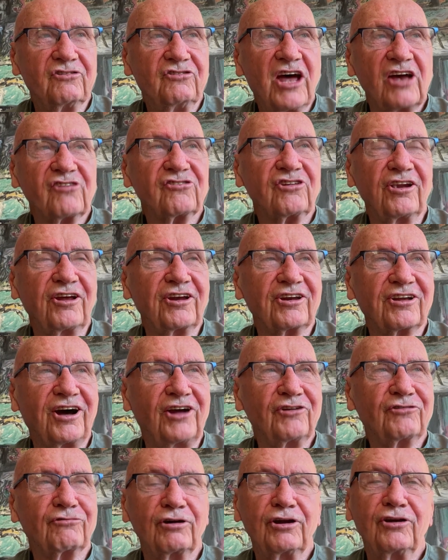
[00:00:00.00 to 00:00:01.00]
desolate
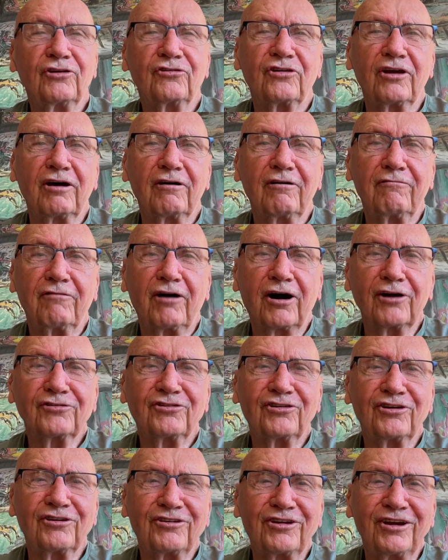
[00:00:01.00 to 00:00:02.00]
countries of
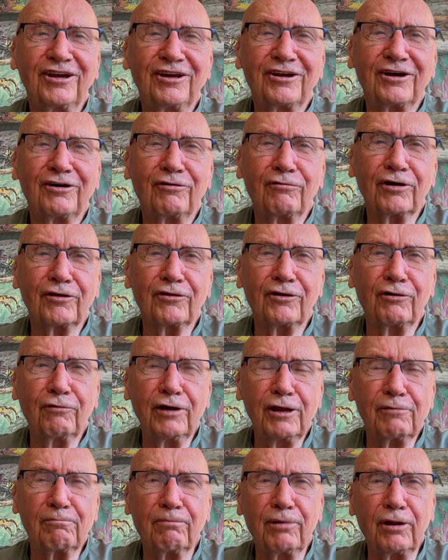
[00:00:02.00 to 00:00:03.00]
Argentina, where the
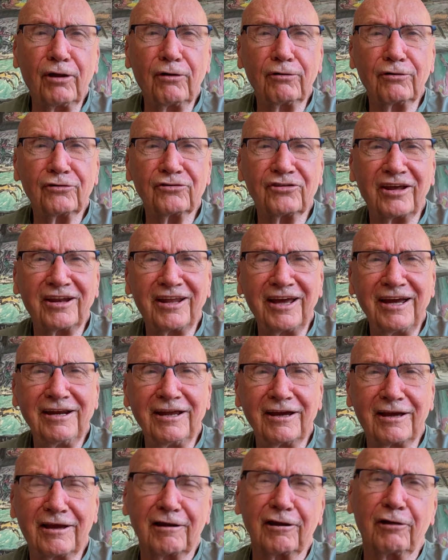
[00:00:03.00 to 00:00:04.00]
wind blows at
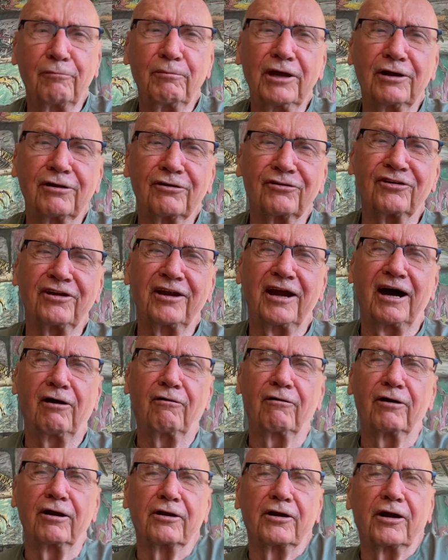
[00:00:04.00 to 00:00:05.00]
80 kilometers an
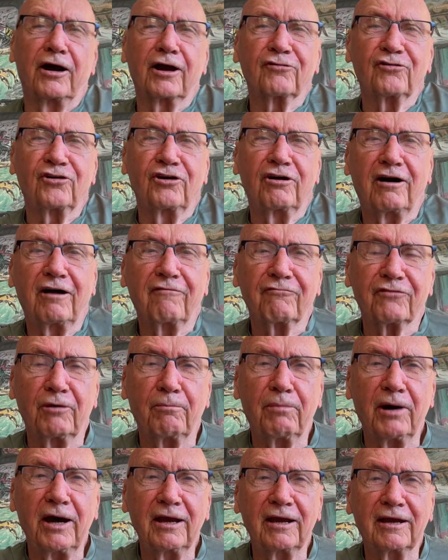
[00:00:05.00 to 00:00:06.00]
hour and knocks you off the
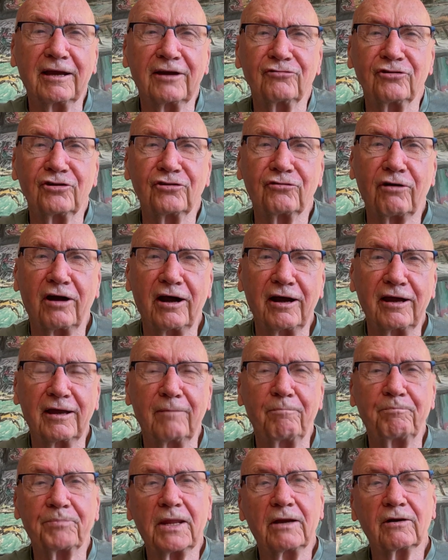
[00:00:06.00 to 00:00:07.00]
bike as you try
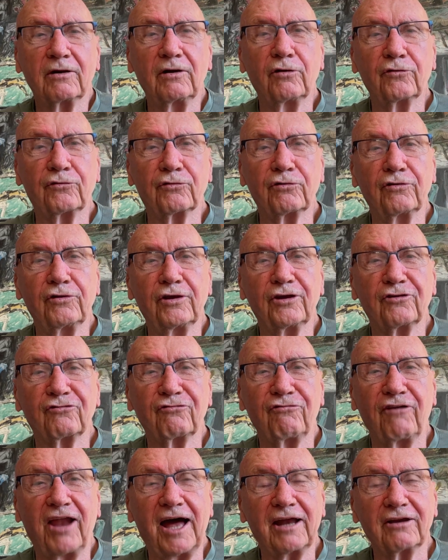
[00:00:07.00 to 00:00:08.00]
and go through
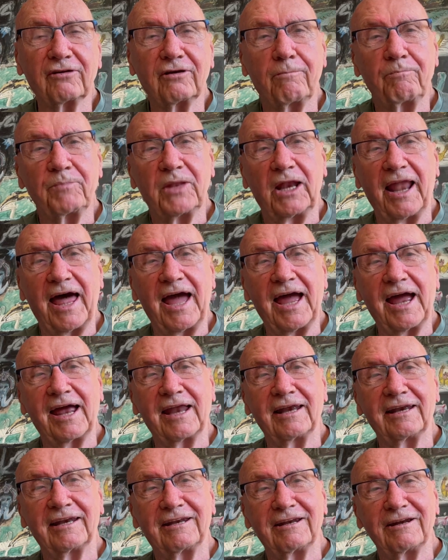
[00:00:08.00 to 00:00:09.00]
this flat
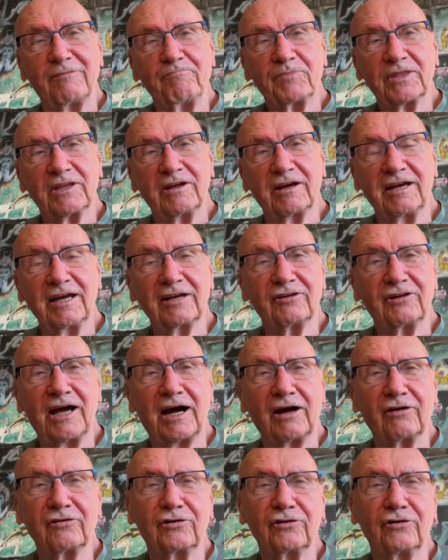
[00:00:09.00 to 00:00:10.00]
land to get
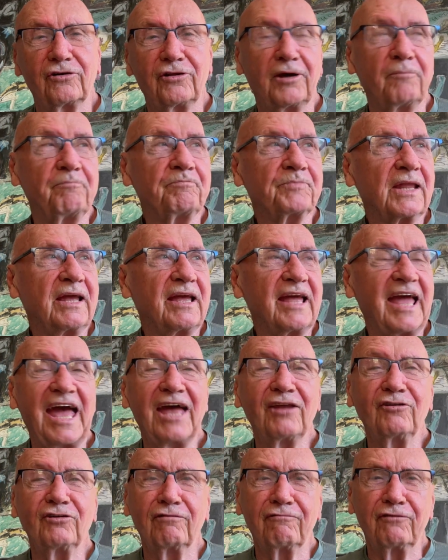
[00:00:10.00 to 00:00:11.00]
down to the
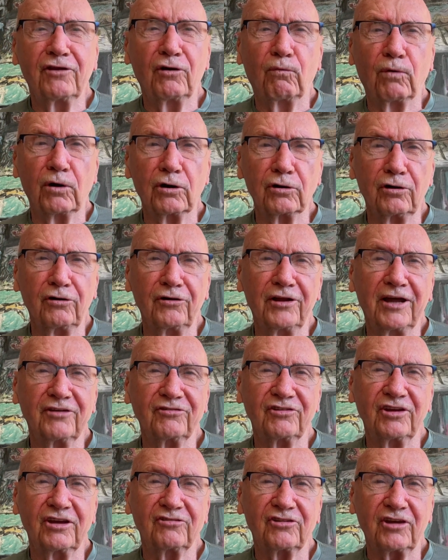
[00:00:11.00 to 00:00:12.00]
end of the world,
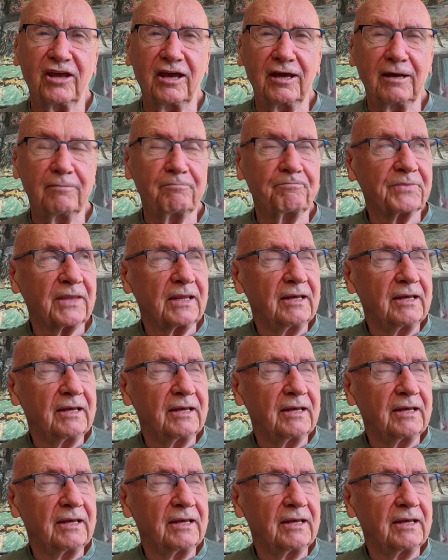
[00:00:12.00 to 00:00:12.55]
as they say.